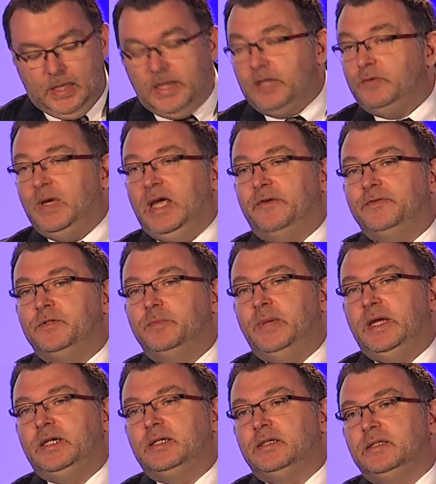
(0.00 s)
And we have to
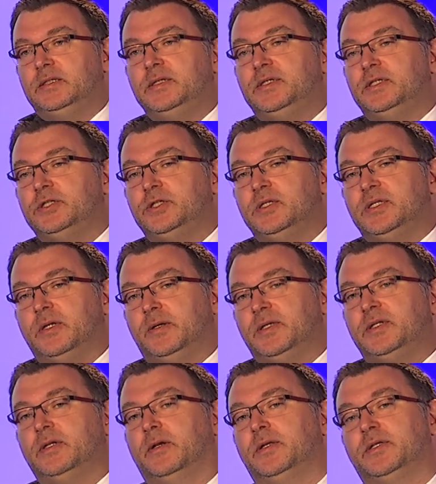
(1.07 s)
make decisions
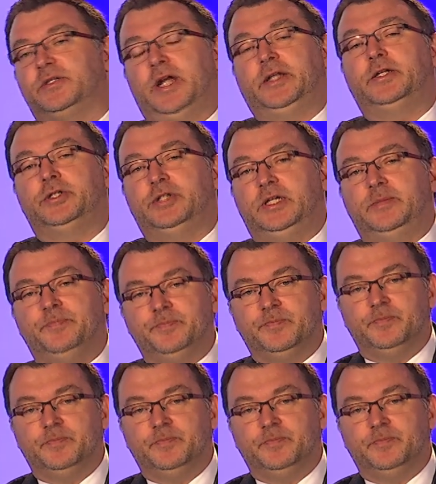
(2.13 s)
on strategy.